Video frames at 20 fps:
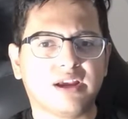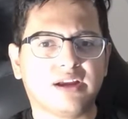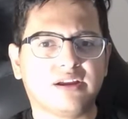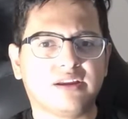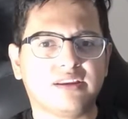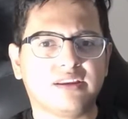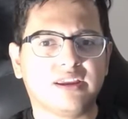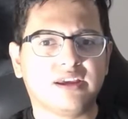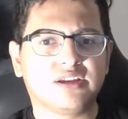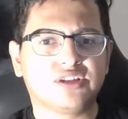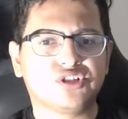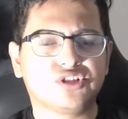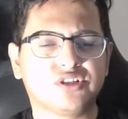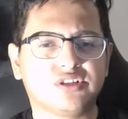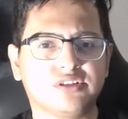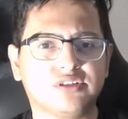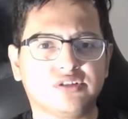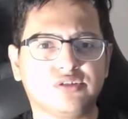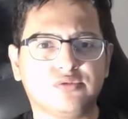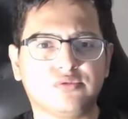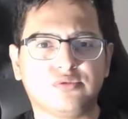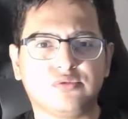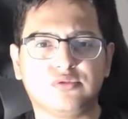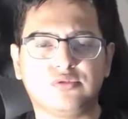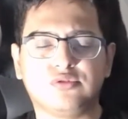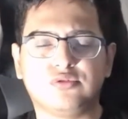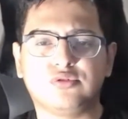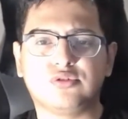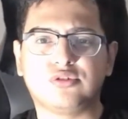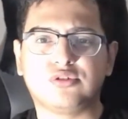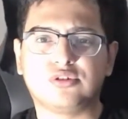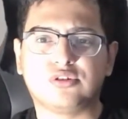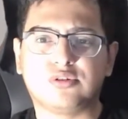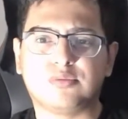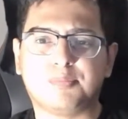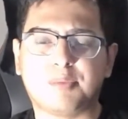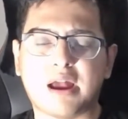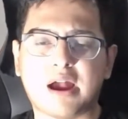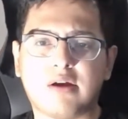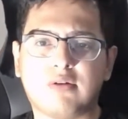connection to your
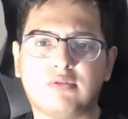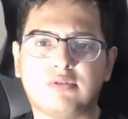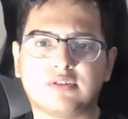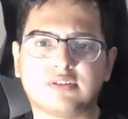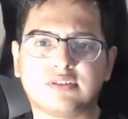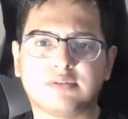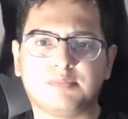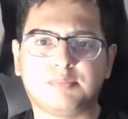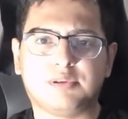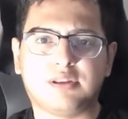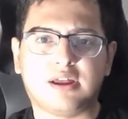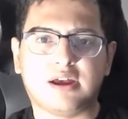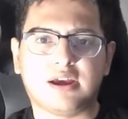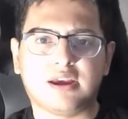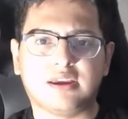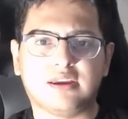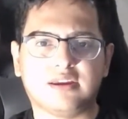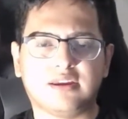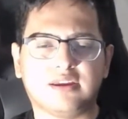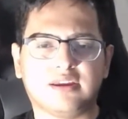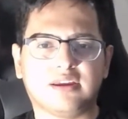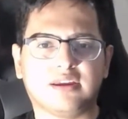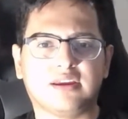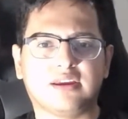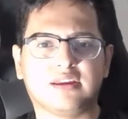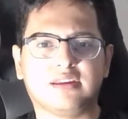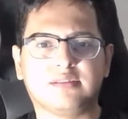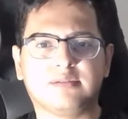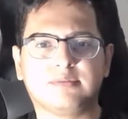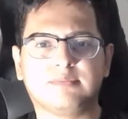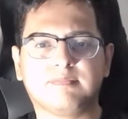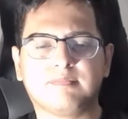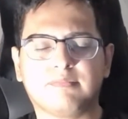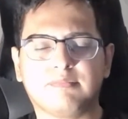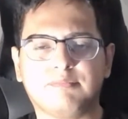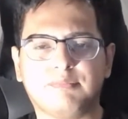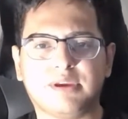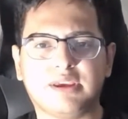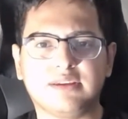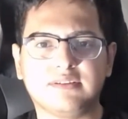power supply, and
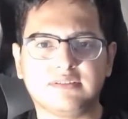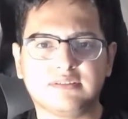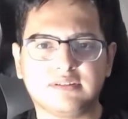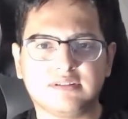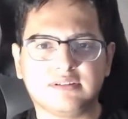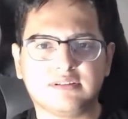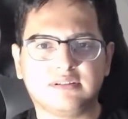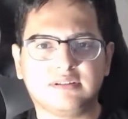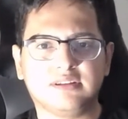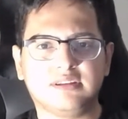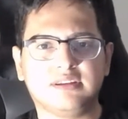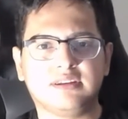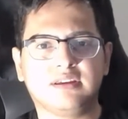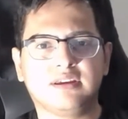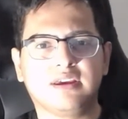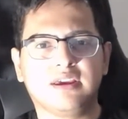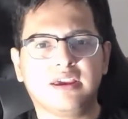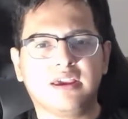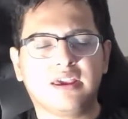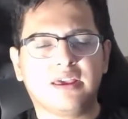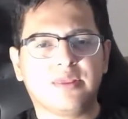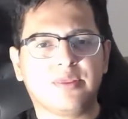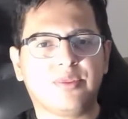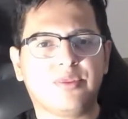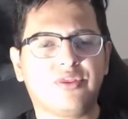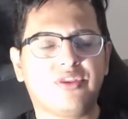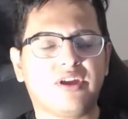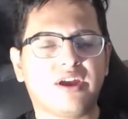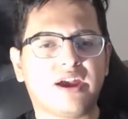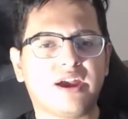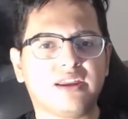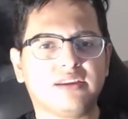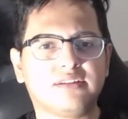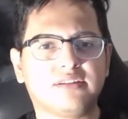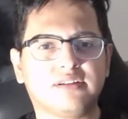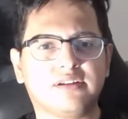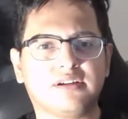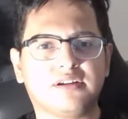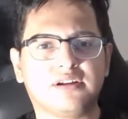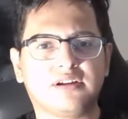basically
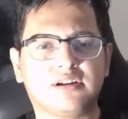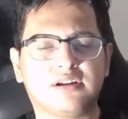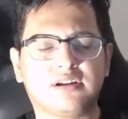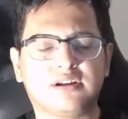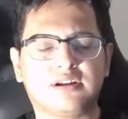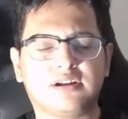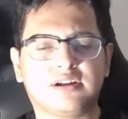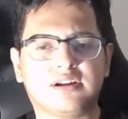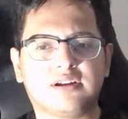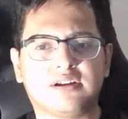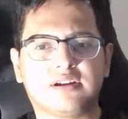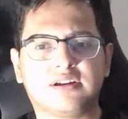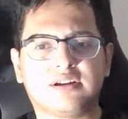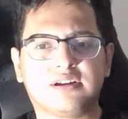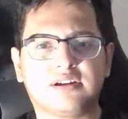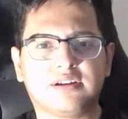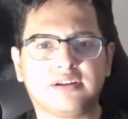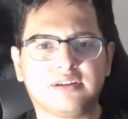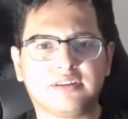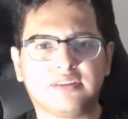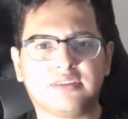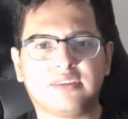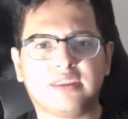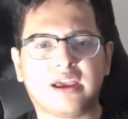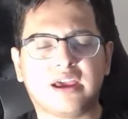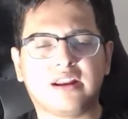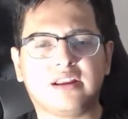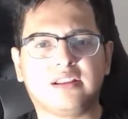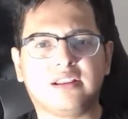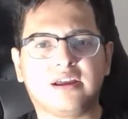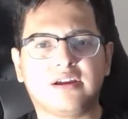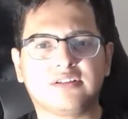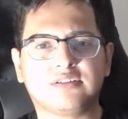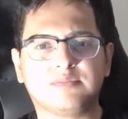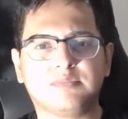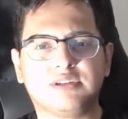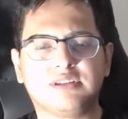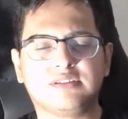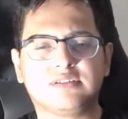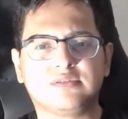that allows
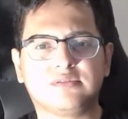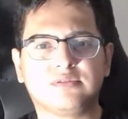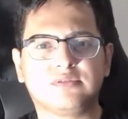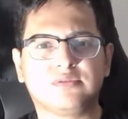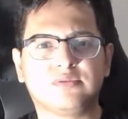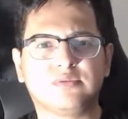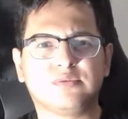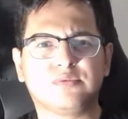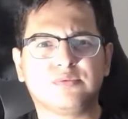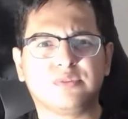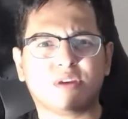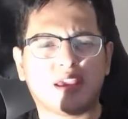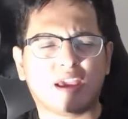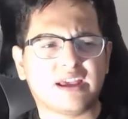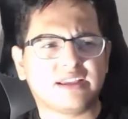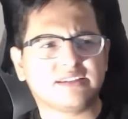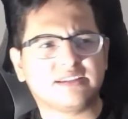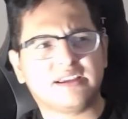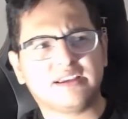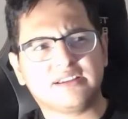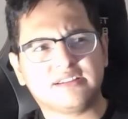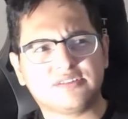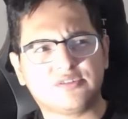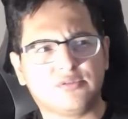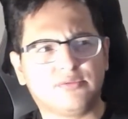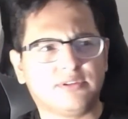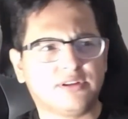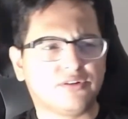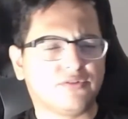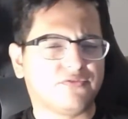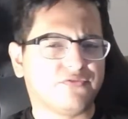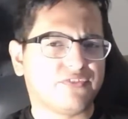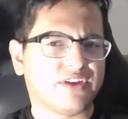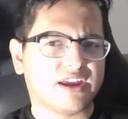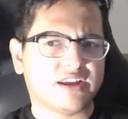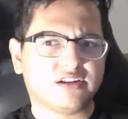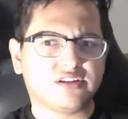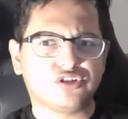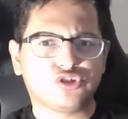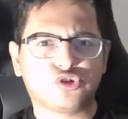me to, it has like its own little
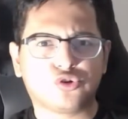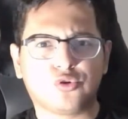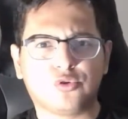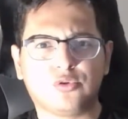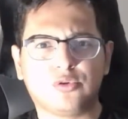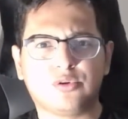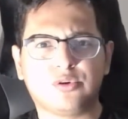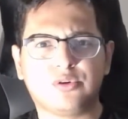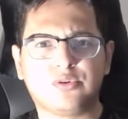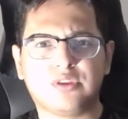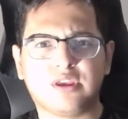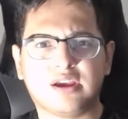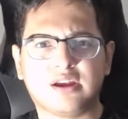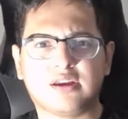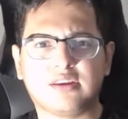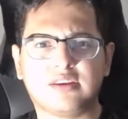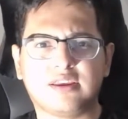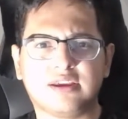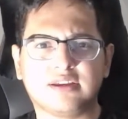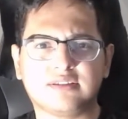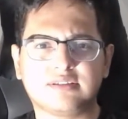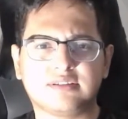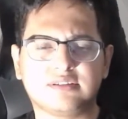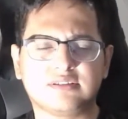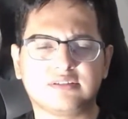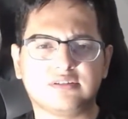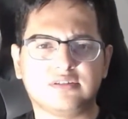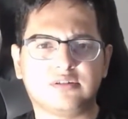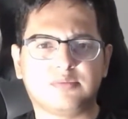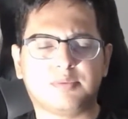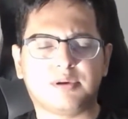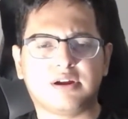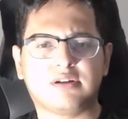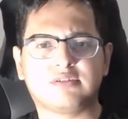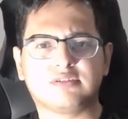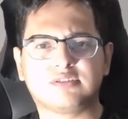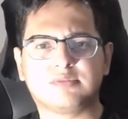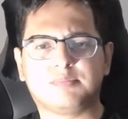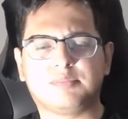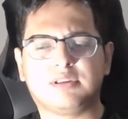fan controller that connects into your
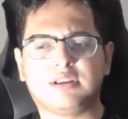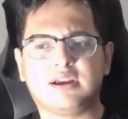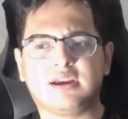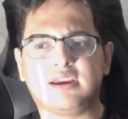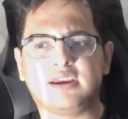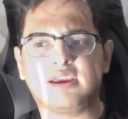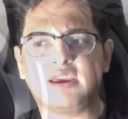power supply,